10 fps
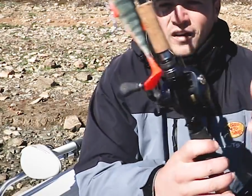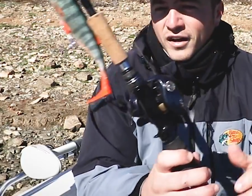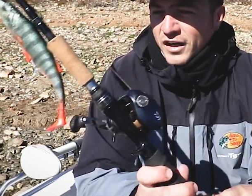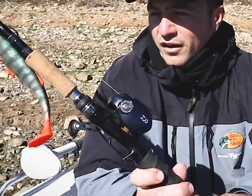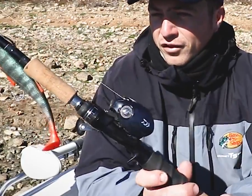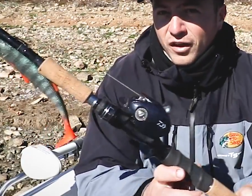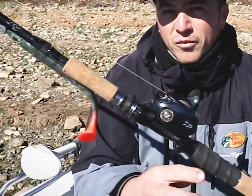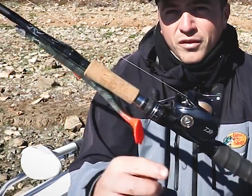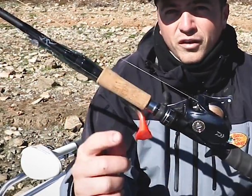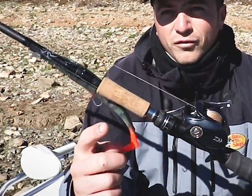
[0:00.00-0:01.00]
Another thing
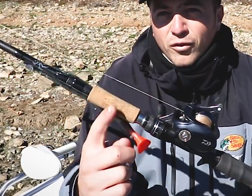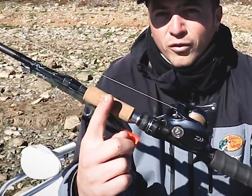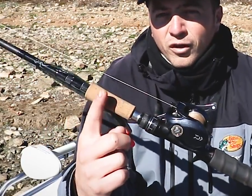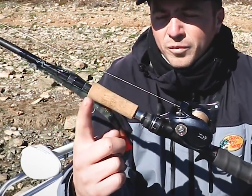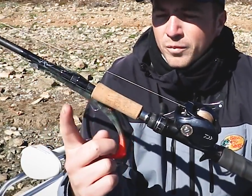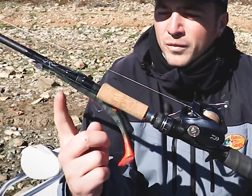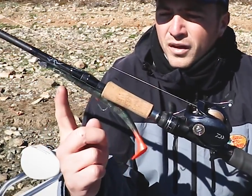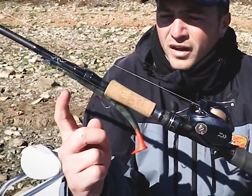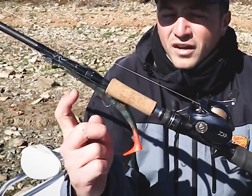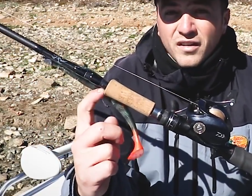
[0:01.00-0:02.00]
with this foregrip,
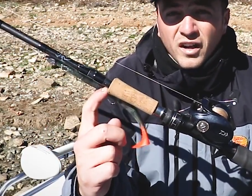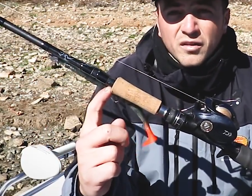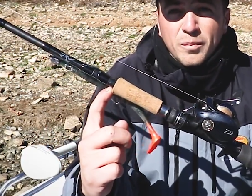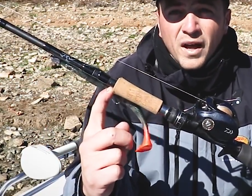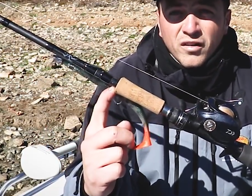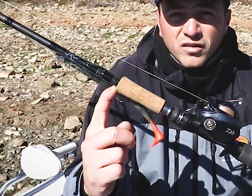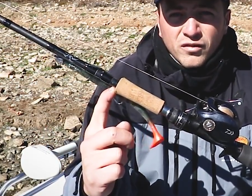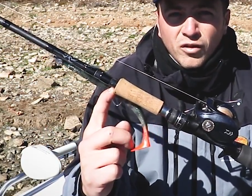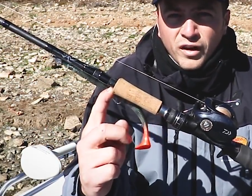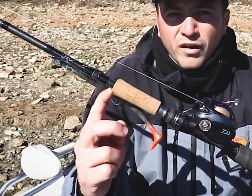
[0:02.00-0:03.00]
it does balance
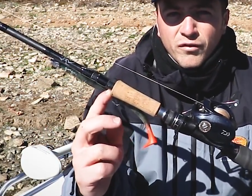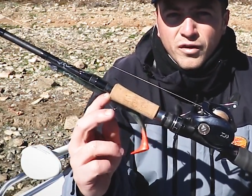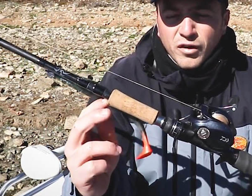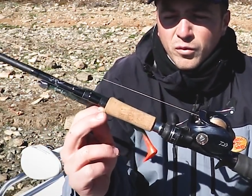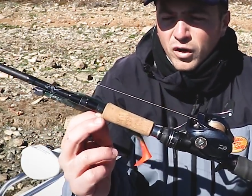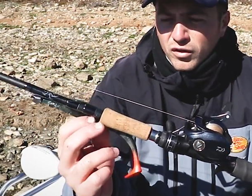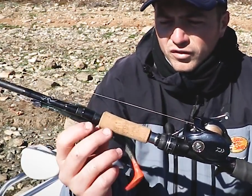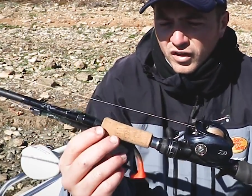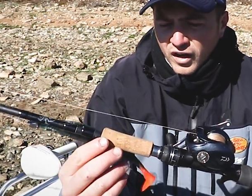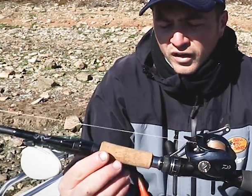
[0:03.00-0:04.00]
the rod out really well,
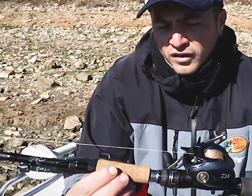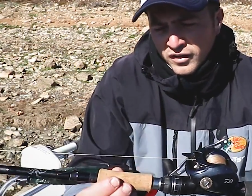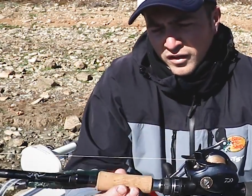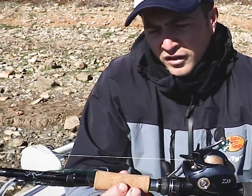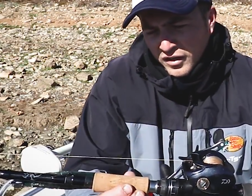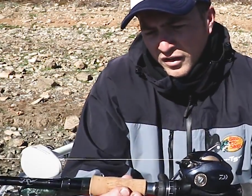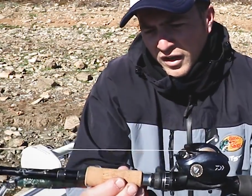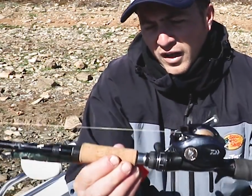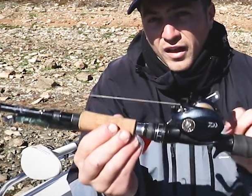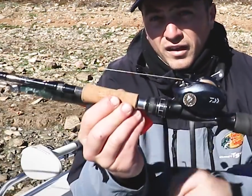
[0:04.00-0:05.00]
so
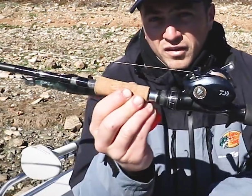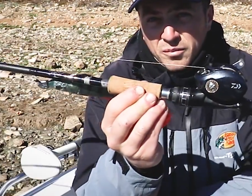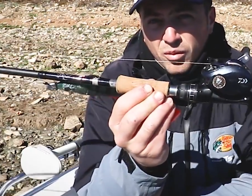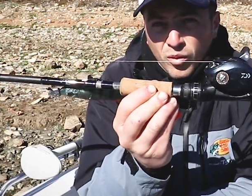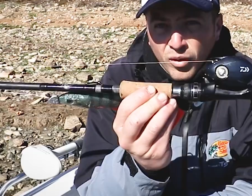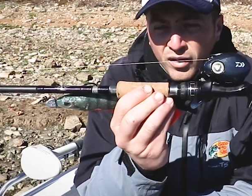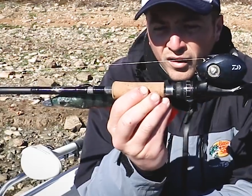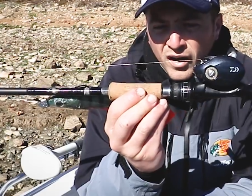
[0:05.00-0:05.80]
that's important.